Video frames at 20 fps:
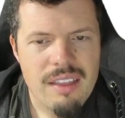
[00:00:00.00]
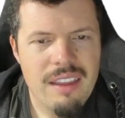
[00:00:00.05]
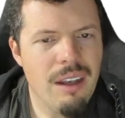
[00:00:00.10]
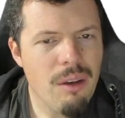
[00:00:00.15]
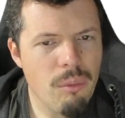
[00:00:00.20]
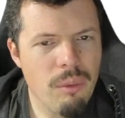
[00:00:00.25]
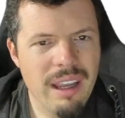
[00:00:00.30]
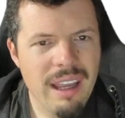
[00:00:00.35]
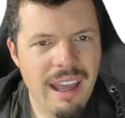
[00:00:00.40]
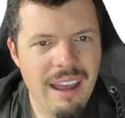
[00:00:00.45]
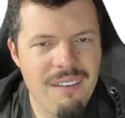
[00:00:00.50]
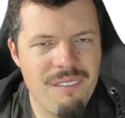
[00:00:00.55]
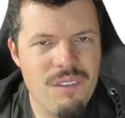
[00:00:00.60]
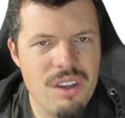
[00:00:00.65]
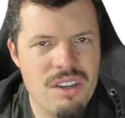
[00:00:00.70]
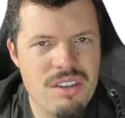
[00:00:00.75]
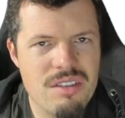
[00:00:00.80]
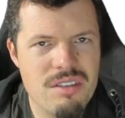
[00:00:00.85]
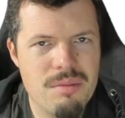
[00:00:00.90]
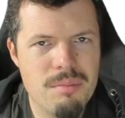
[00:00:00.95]
Then we
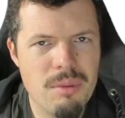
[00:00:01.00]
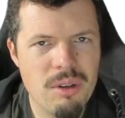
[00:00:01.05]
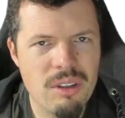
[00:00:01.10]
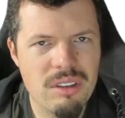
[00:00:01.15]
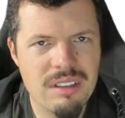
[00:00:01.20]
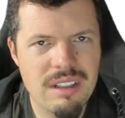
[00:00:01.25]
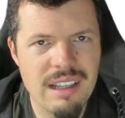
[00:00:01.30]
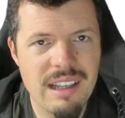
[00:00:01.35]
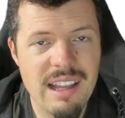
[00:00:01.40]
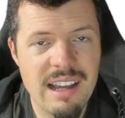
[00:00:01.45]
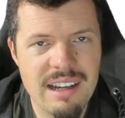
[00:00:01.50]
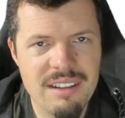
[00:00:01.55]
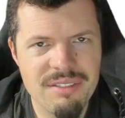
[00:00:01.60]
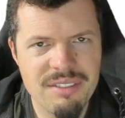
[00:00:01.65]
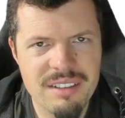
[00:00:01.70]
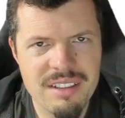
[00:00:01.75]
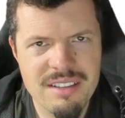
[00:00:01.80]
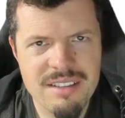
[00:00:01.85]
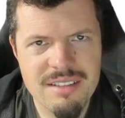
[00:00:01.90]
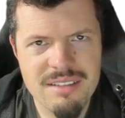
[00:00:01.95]
have the smart
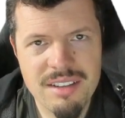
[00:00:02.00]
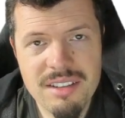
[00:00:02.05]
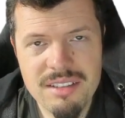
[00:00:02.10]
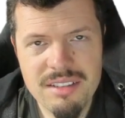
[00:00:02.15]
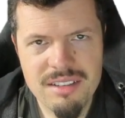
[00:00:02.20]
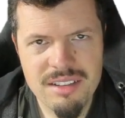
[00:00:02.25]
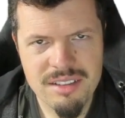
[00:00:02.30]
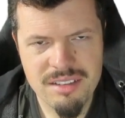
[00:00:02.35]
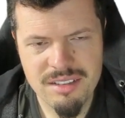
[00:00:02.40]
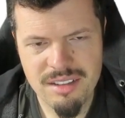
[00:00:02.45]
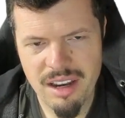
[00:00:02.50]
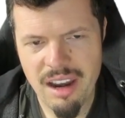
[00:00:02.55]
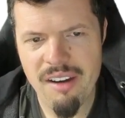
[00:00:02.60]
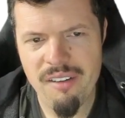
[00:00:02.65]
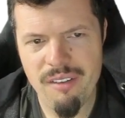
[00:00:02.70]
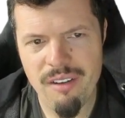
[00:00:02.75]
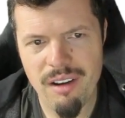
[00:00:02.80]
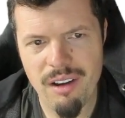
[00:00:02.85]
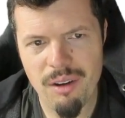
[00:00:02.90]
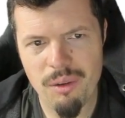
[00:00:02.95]
life assistance
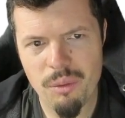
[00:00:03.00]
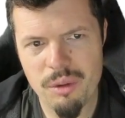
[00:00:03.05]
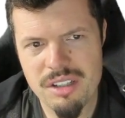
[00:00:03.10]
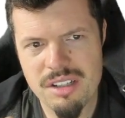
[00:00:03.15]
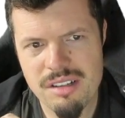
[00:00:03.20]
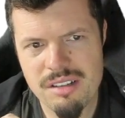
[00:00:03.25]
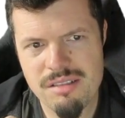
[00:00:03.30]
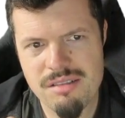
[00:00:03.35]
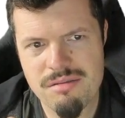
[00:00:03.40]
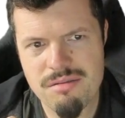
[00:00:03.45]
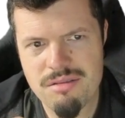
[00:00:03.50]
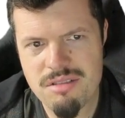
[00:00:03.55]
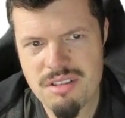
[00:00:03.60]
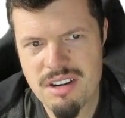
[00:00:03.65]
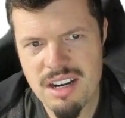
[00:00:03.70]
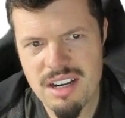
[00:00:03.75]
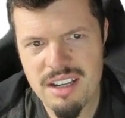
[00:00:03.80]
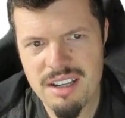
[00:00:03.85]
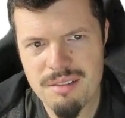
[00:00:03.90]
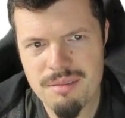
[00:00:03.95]
area, which is
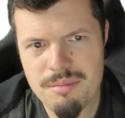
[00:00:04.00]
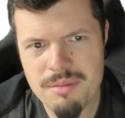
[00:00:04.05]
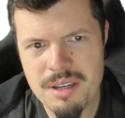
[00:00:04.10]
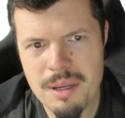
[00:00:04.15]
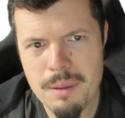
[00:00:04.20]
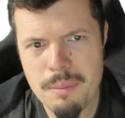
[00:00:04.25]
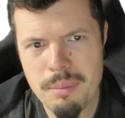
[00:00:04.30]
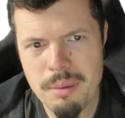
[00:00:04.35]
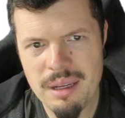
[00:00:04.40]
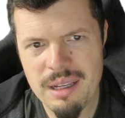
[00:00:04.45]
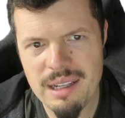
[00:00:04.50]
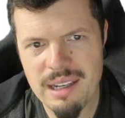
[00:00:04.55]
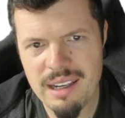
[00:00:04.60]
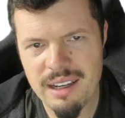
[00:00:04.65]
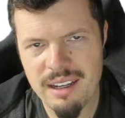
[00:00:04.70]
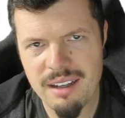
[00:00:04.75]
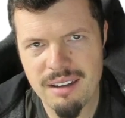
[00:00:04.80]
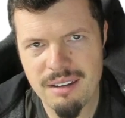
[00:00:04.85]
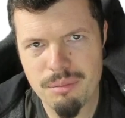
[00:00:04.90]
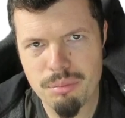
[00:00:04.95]
really
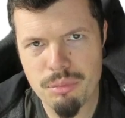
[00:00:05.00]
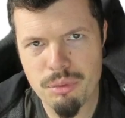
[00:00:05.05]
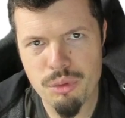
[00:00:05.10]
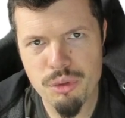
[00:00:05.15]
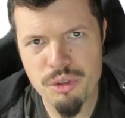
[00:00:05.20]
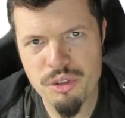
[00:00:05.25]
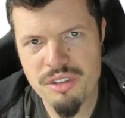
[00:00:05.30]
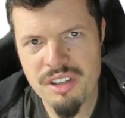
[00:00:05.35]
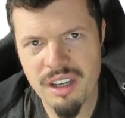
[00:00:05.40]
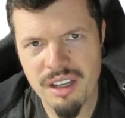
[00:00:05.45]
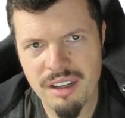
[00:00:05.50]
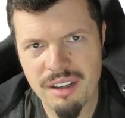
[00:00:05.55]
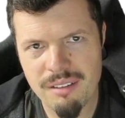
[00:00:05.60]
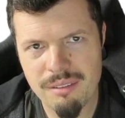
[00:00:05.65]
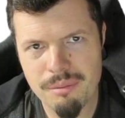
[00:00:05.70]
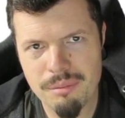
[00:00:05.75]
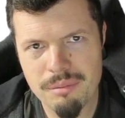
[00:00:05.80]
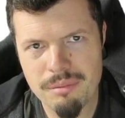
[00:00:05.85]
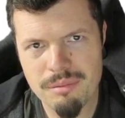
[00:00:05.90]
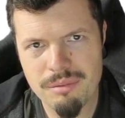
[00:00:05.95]
TP-Link
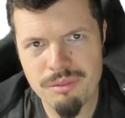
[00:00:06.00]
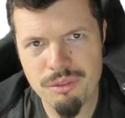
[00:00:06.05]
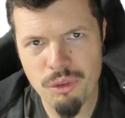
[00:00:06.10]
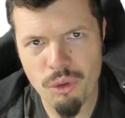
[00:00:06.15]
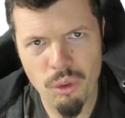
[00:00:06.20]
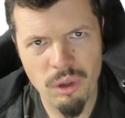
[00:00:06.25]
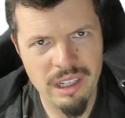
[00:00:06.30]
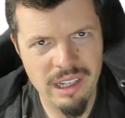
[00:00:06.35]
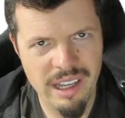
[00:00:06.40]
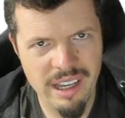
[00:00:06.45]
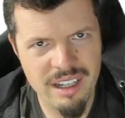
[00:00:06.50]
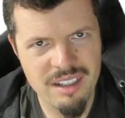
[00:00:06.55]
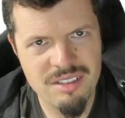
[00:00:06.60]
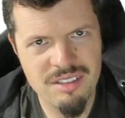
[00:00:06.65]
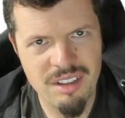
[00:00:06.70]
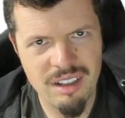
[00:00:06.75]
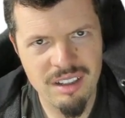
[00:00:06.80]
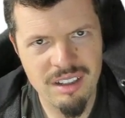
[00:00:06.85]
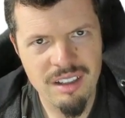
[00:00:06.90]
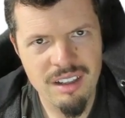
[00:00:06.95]
routing for
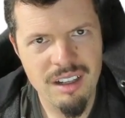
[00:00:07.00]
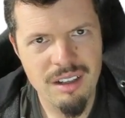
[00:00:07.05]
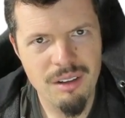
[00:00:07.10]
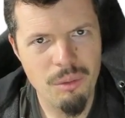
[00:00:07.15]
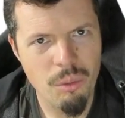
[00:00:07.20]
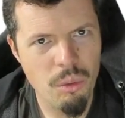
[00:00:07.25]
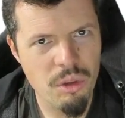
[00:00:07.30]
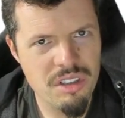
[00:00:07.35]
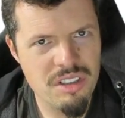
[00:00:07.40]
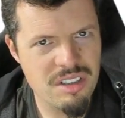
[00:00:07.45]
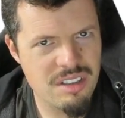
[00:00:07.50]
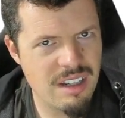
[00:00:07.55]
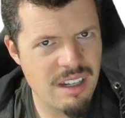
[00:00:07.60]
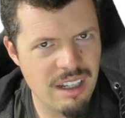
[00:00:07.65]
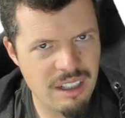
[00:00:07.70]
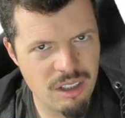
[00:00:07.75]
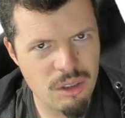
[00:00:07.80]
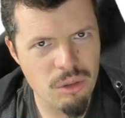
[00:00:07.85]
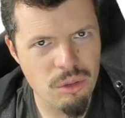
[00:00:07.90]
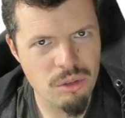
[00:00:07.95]
Alexa, which is
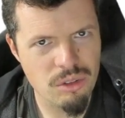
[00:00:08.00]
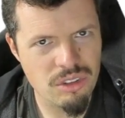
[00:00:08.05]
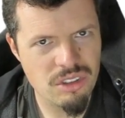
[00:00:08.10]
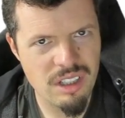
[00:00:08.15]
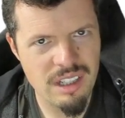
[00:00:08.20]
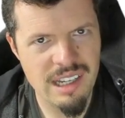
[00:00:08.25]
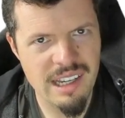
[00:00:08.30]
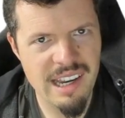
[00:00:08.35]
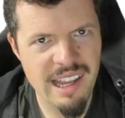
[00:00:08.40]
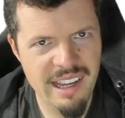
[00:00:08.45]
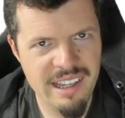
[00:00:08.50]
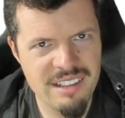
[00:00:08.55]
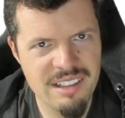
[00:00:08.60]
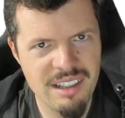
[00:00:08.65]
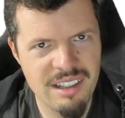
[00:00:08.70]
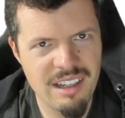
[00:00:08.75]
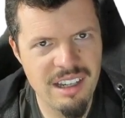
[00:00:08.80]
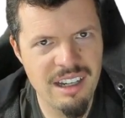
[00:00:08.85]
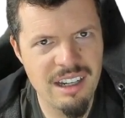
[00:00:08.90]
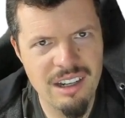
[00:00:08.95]
kind of cool. So
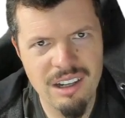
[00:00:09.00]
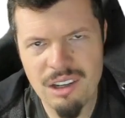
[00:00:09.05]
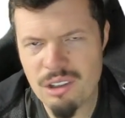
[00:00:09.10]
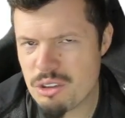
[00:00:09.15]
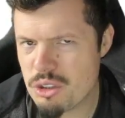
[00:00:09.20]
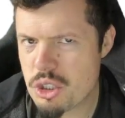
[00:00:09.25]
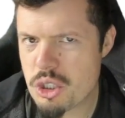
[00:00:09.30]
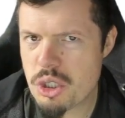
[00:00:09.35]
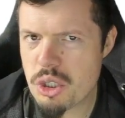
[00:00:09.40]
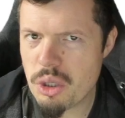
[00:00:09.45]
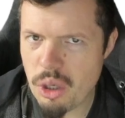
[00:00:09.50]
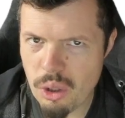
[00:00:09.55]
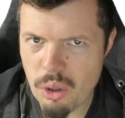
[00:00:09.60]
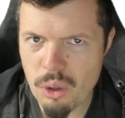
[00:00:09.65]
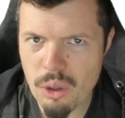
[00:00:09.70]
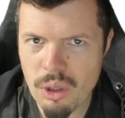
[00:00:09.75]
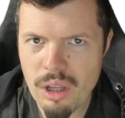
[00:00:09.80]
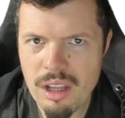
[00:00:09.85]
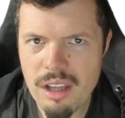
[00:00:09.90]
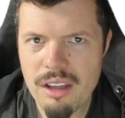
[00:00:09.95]
Alexa can
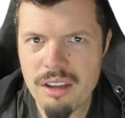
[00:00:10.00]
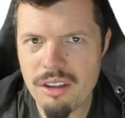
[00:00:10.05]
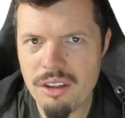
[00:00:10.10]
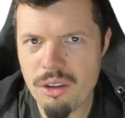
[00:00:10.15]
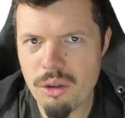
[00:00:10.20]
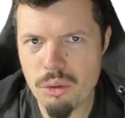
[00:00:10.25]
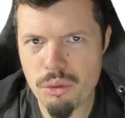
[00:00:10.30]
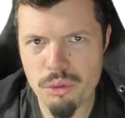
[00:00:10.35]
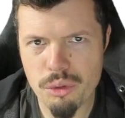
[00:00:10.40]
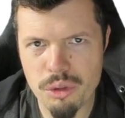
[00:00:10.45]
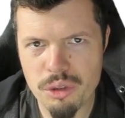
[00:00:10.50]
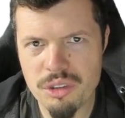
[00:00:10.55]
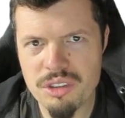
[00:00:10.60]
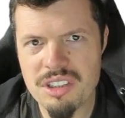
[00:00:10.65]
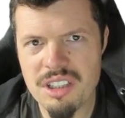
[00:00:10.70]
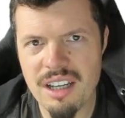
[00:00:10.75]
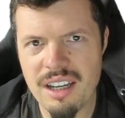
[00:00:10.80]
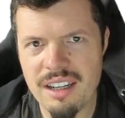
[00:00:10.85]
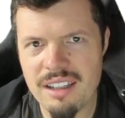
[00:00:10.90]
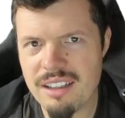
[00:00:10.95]
control your
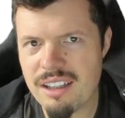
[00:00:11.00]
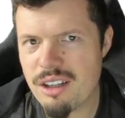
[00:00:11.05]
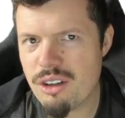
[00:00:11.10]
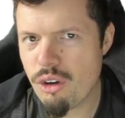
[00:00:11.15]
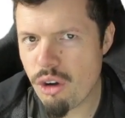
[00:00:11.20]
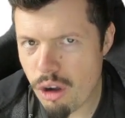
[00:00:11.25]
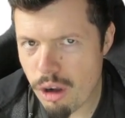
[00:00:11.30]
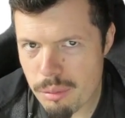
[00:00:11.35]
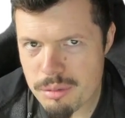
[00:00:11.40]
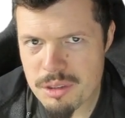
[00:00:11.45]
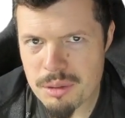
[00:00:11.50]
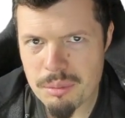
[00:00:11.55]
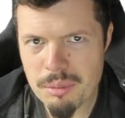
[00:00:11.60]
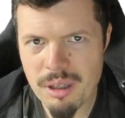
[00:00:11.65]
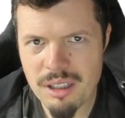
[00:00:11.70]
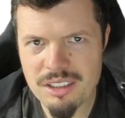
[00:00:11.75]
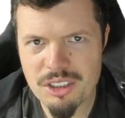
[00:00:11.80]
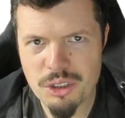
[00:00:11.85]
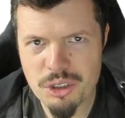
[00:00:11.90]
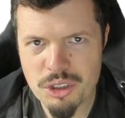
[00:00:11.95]
router and can
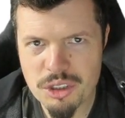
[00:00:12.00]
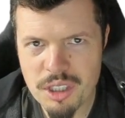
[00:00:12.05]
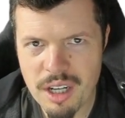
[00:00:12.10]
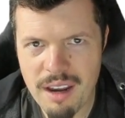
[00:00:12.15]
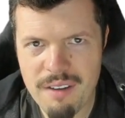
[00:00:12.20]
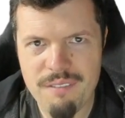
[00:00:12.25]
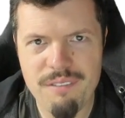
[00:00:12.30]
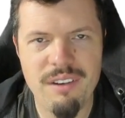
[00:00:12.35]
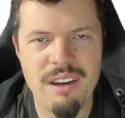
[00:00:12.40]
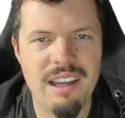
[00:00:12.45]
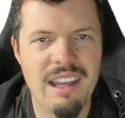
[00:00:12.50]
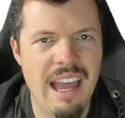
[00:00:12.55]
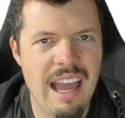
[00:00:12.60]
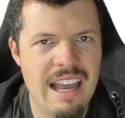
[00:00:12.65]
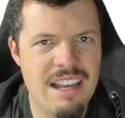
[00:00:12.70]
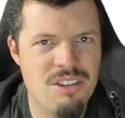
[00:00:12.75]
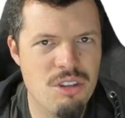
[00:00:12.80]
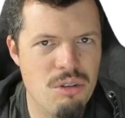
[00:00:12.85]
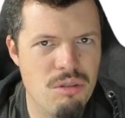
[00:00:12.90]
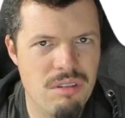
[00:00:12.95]
optimize your traffic
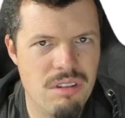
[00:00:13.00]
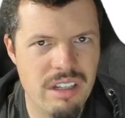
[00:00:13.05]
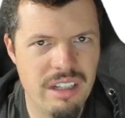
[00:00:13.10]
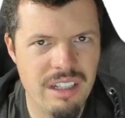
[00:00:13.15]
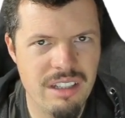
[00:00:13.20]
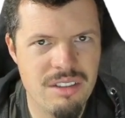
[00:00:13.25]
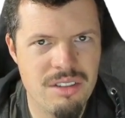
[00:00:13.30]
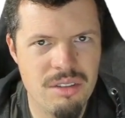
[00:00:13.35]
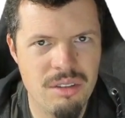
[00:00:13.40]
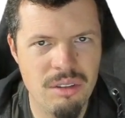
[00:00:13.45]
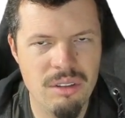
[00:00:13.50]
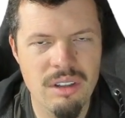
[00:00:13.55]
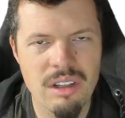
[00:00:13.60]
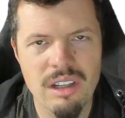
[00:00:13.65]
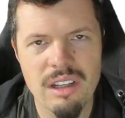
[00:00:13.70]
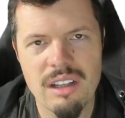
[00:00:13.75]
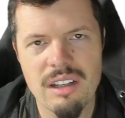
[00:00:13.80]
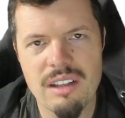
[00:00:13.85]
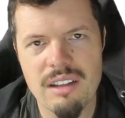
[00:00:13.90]
as you need to.